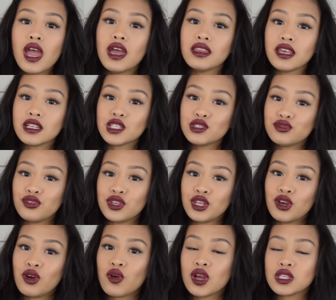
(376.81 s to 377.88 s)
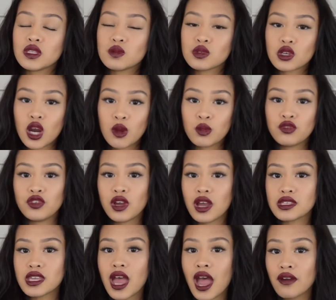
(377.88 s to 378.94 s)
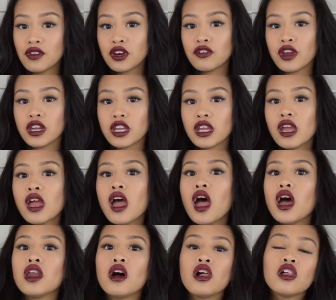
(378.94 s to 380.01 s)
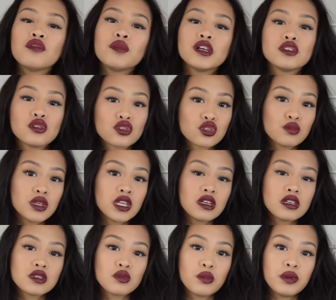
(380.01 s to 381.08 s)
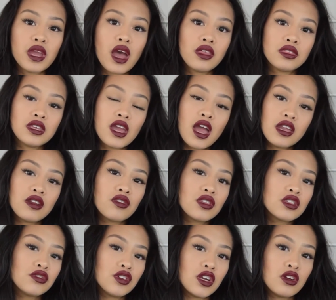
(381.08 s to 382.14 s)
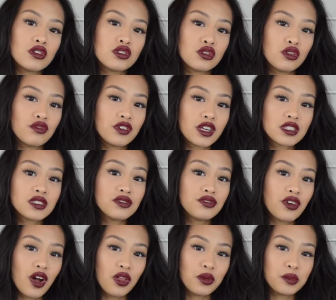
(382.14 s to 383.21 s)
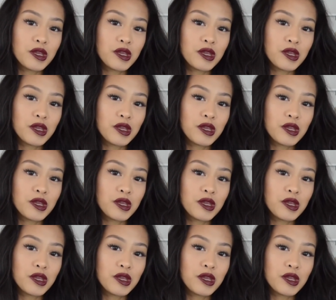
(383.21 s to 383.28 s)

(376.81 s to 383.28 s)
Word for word: and like this video and subscribe if you guys haven't already. And all of my social medias will be at the end of this video, so don't forget to follow